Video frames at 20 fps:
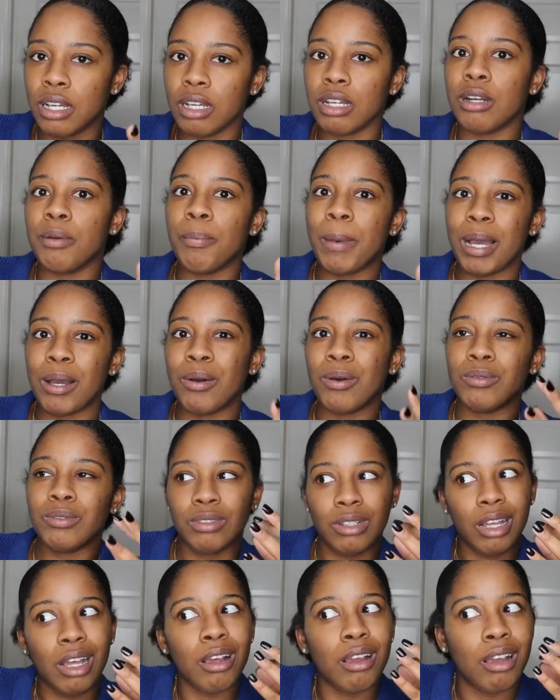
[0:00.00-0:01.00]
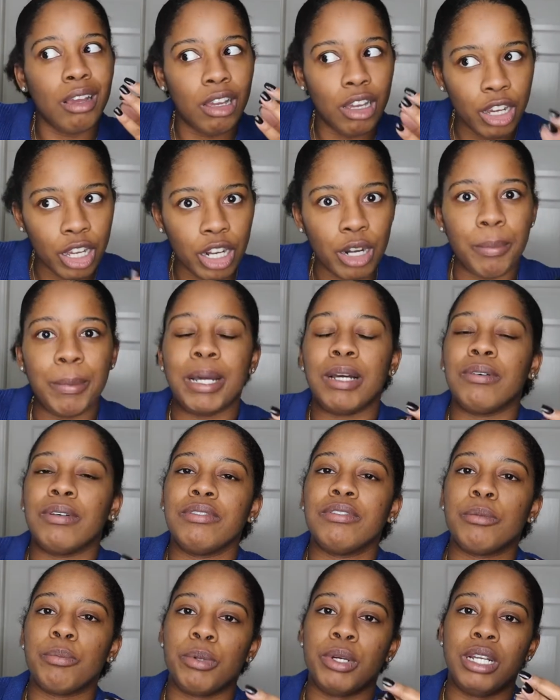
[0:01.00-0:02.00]
good amount of
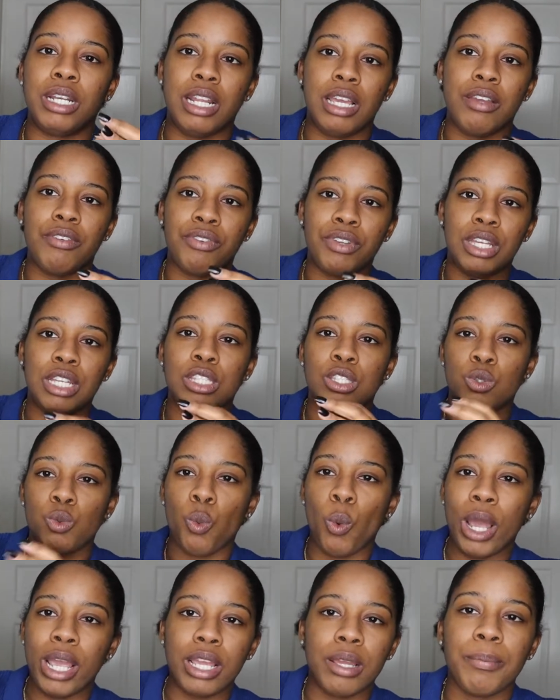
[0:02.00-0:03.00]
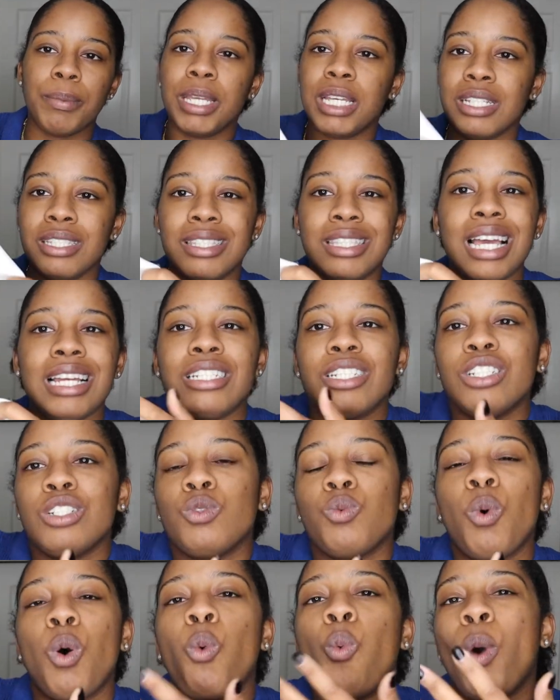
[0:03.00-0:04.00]
the print if it's white, because that's
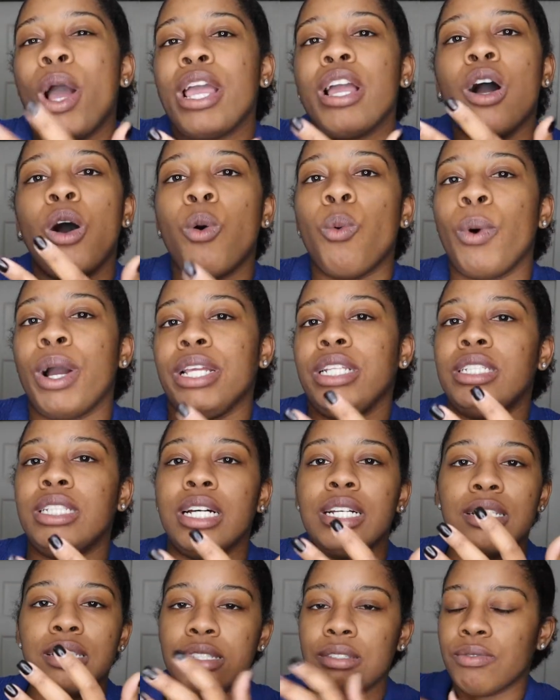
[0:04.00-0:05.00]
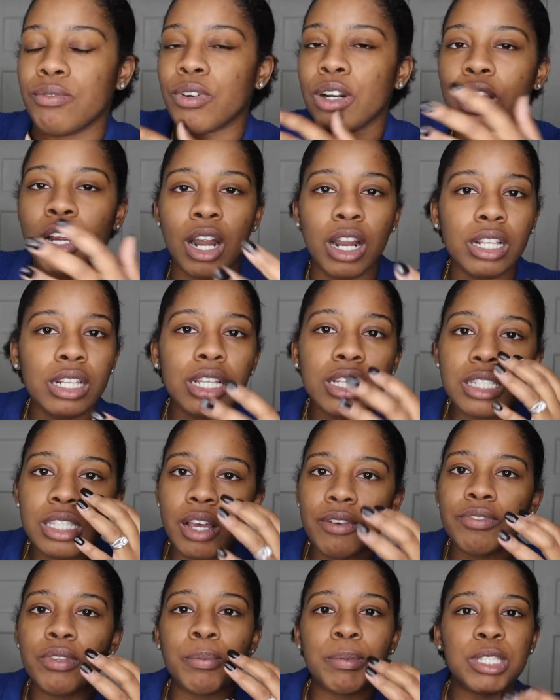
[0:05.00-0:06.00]
just what white on white does. Regardless
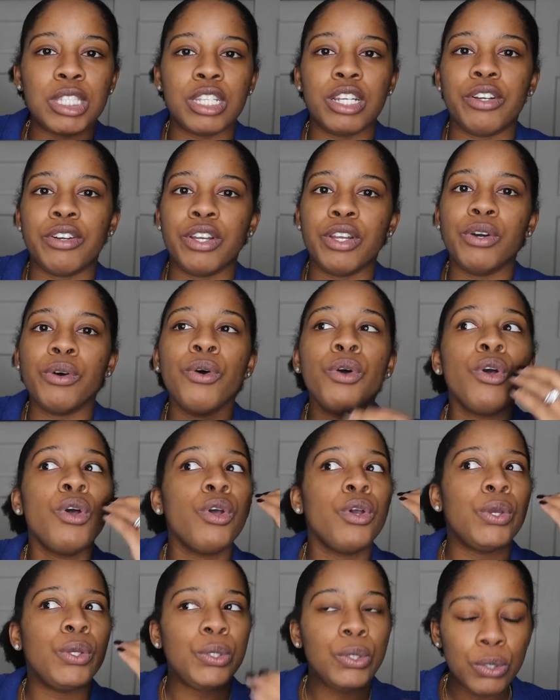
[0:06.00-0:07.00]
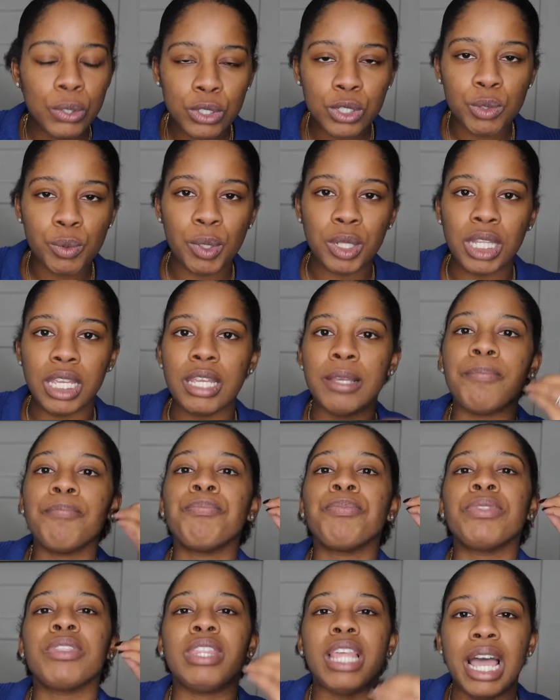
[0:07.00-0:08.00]
of the material, usually
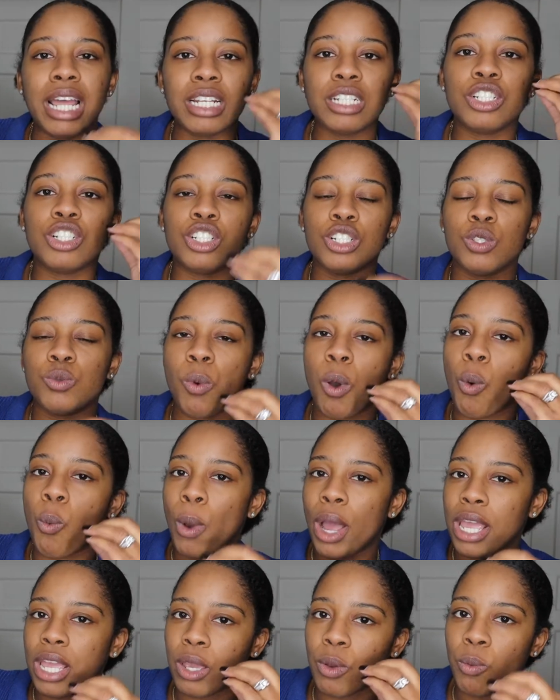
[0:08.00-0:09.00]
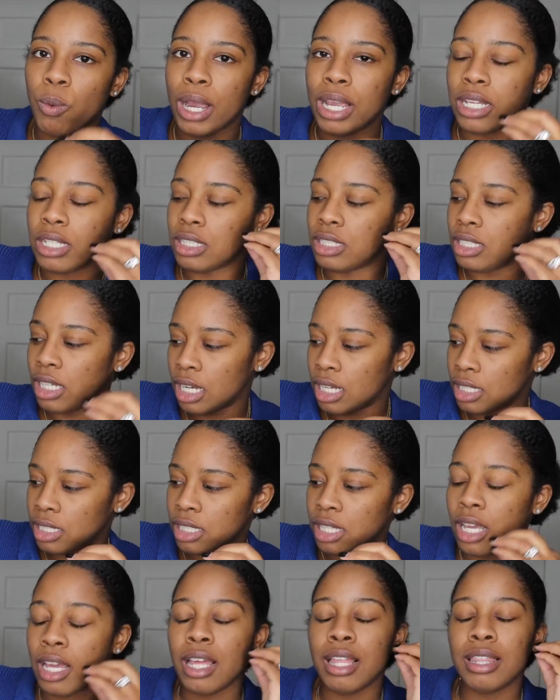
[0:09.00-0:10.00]
that is just what white and white
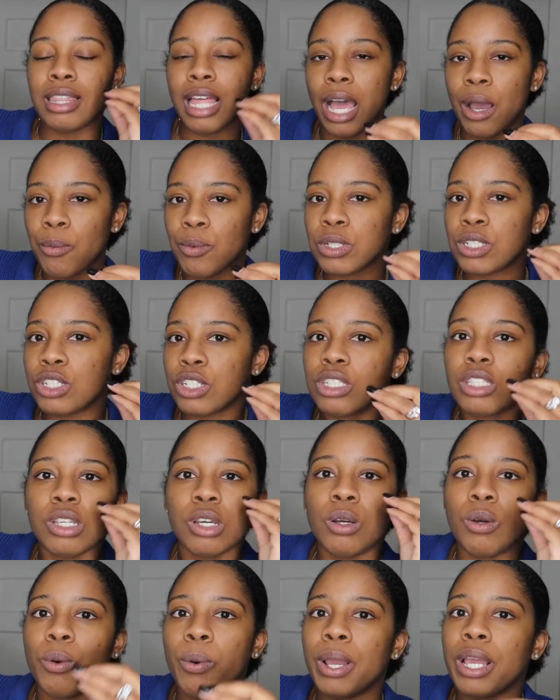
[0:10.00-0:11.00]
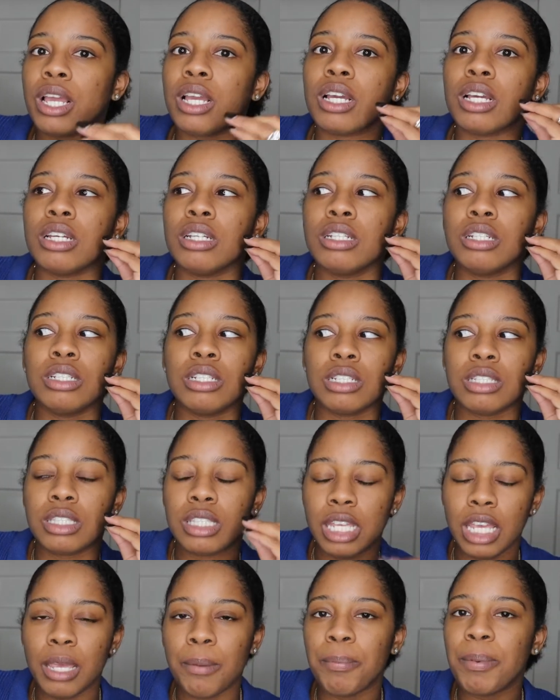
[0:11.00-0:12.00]
does. That was just a quick
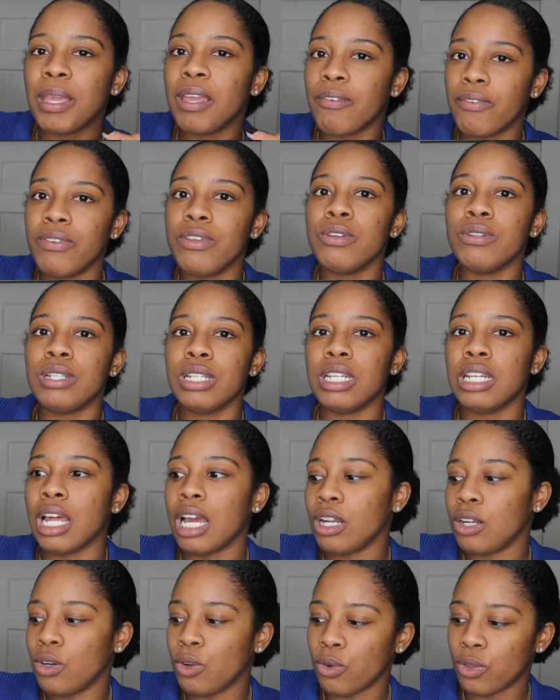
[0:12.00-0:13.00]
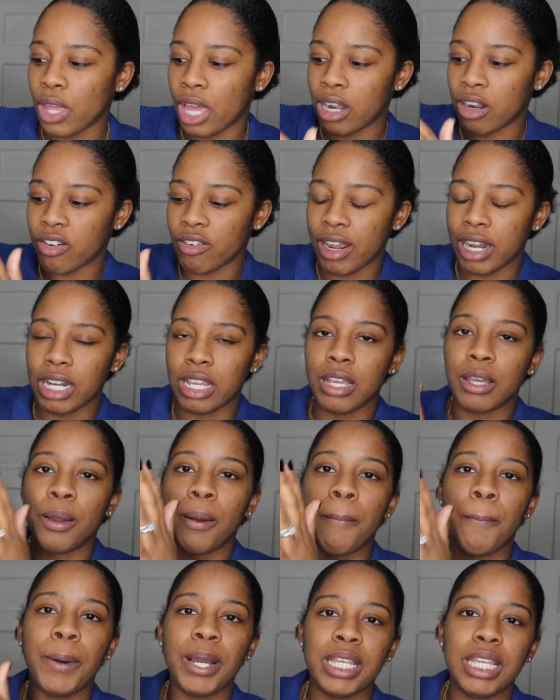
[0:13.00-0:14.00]
tip if you did not know that already.
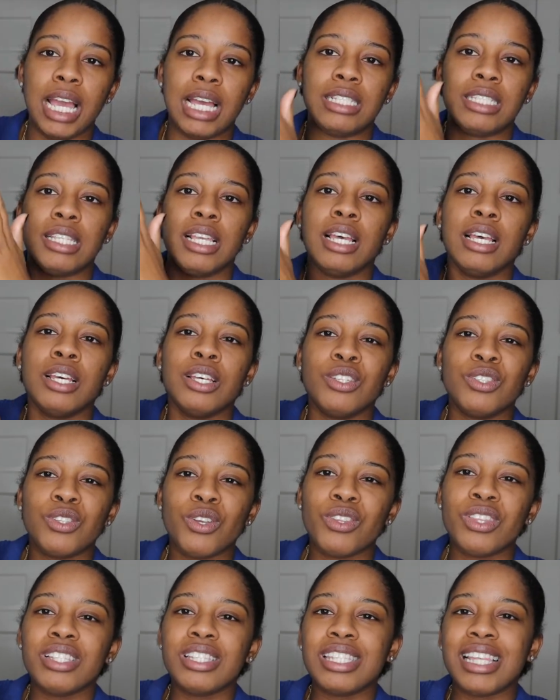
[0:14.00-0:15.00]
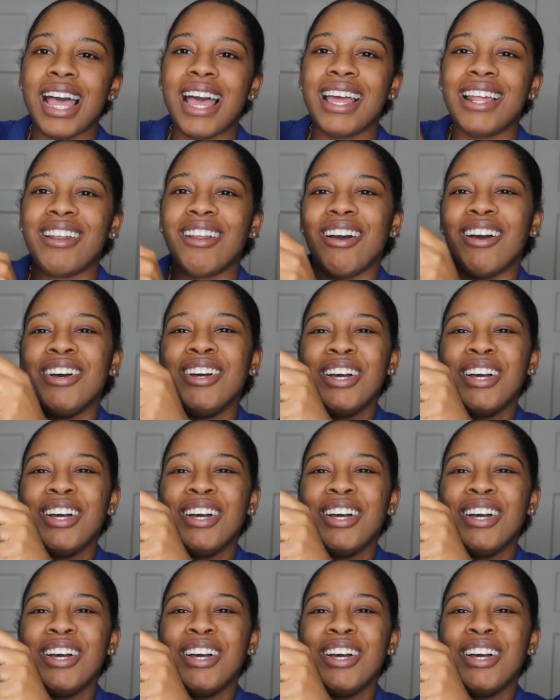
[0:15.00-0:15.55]
But yes, so the set,